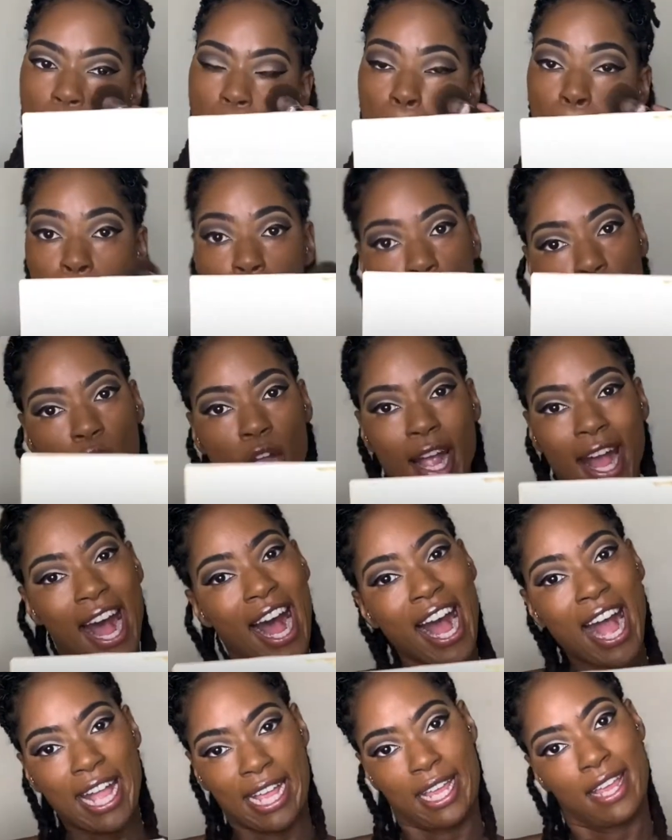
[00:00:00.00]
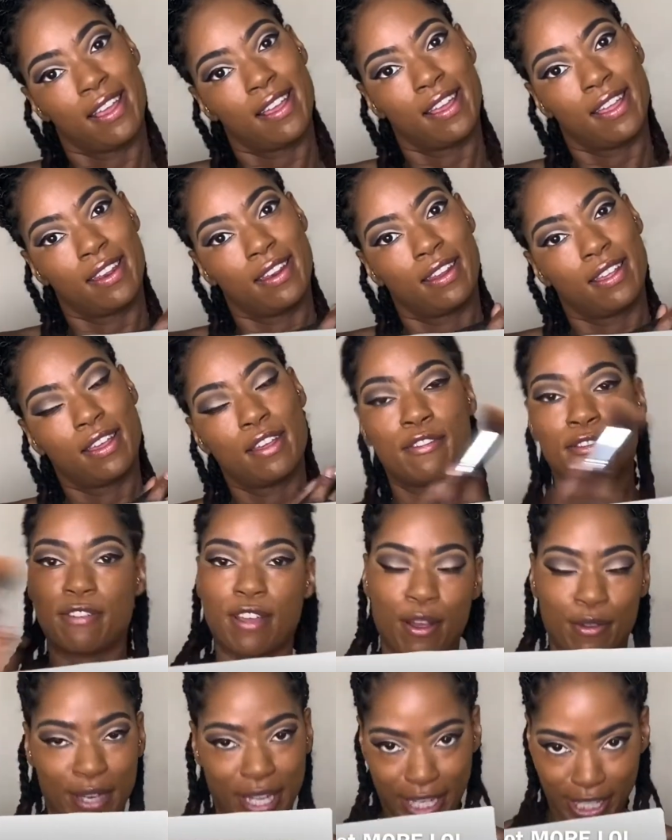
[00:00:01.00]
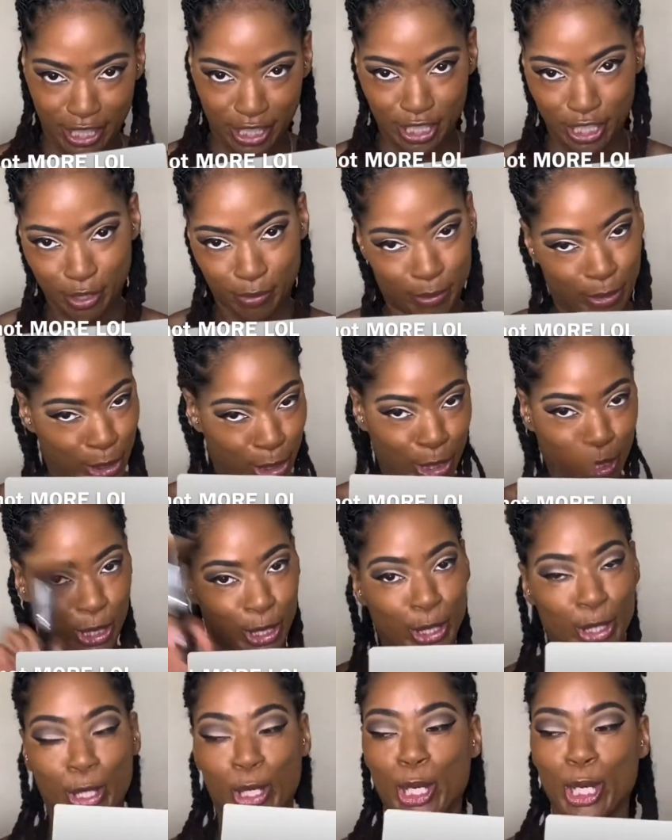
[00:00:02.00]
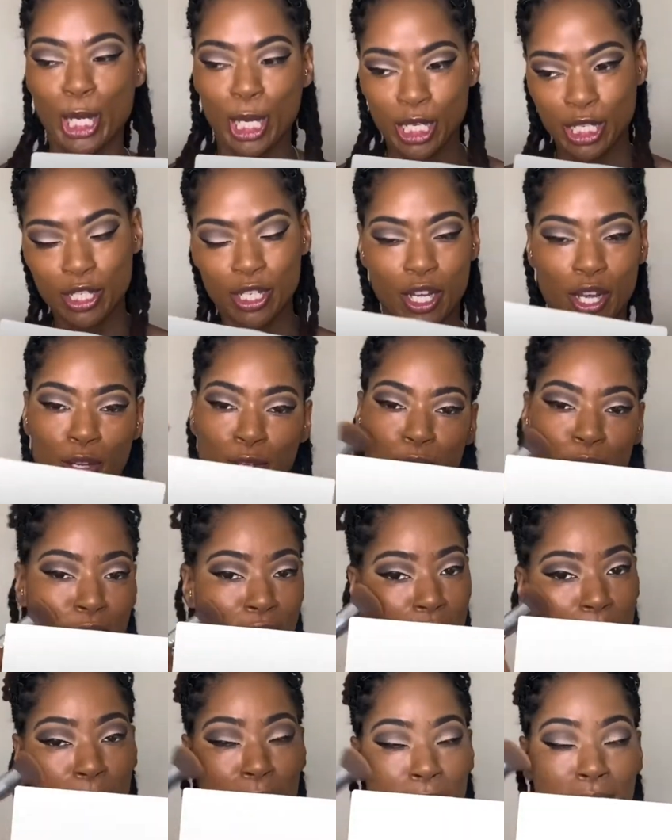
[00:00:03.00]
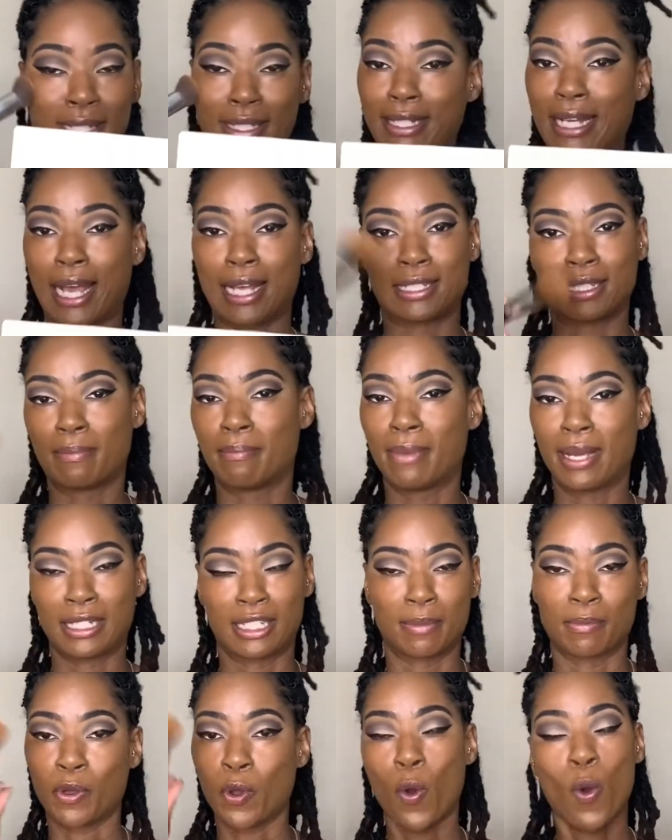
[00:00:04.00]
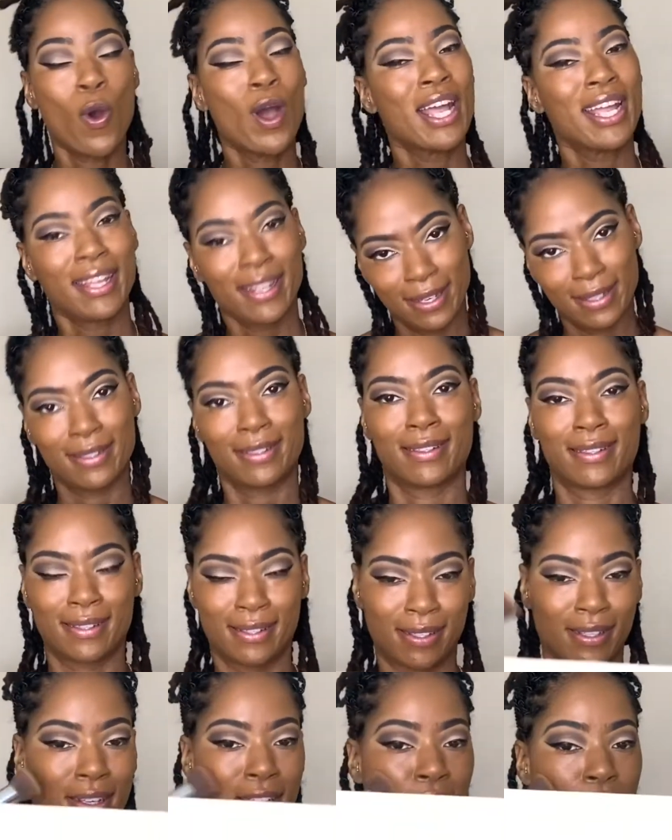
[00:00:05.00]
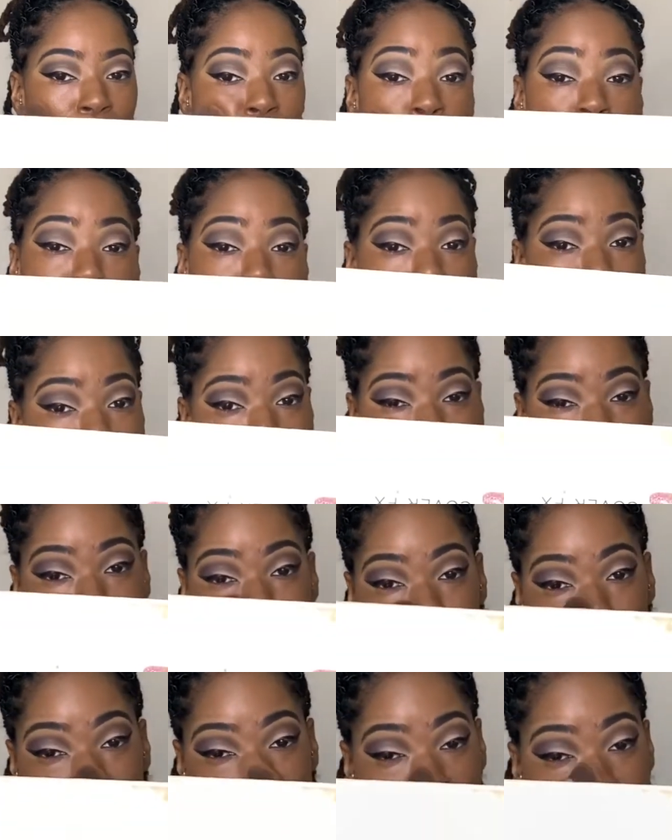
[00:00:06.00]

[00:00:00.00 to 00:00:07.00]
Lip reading: more high-end foundation, but you know, your girl, you know, you gotta put aside some money, some coins for those